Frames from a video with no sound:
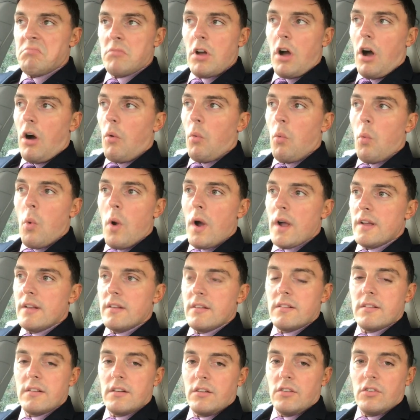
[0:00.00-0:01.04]
Can't wait
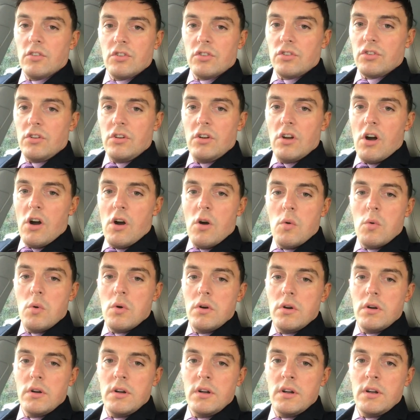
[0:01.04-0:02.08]
to just go
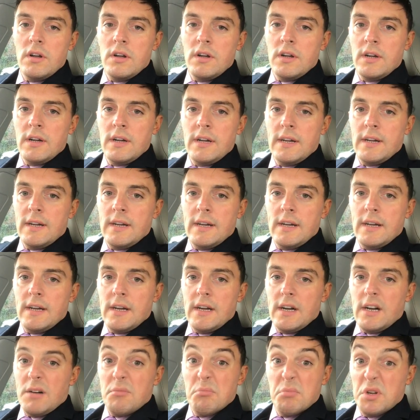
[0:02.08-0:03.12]

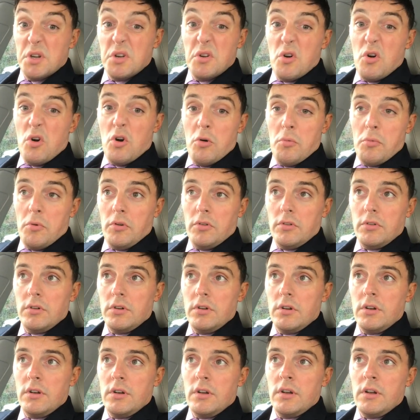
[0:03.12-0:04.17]
and be normal
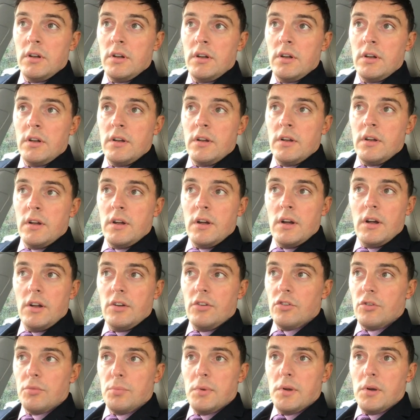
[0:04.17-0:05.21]

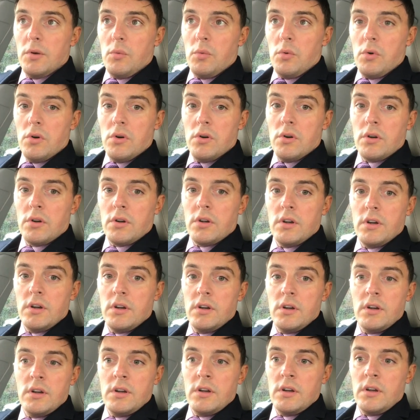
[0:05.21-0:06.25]
and just be at work.
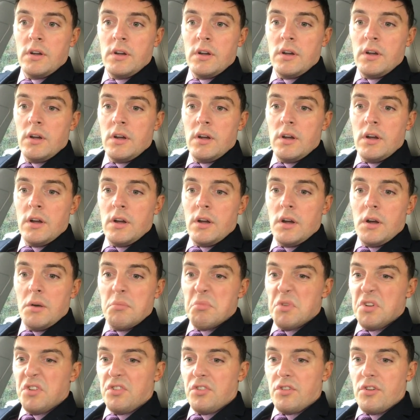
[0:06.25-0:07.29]

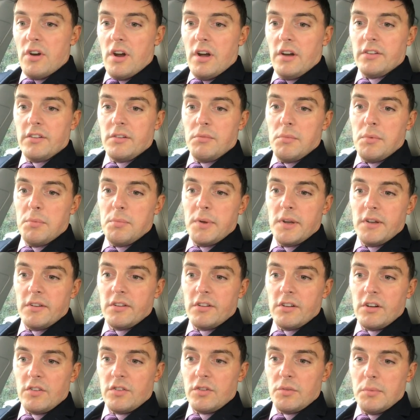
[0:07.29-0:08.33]
Be stressed and be
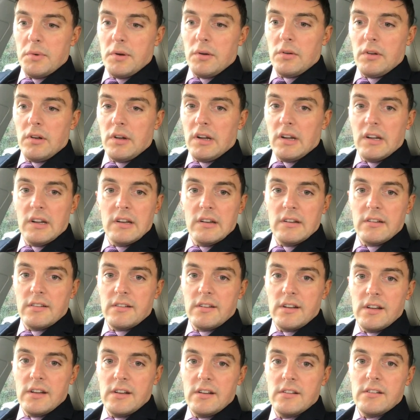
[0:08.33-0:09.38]
pissed off about the littlest
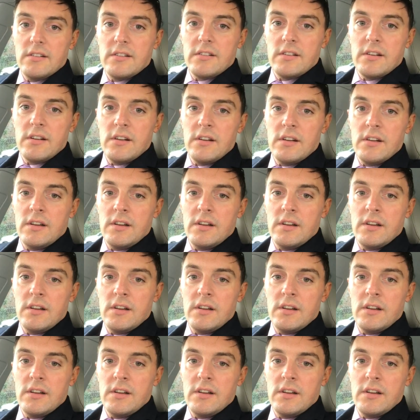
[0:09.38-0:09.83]
things.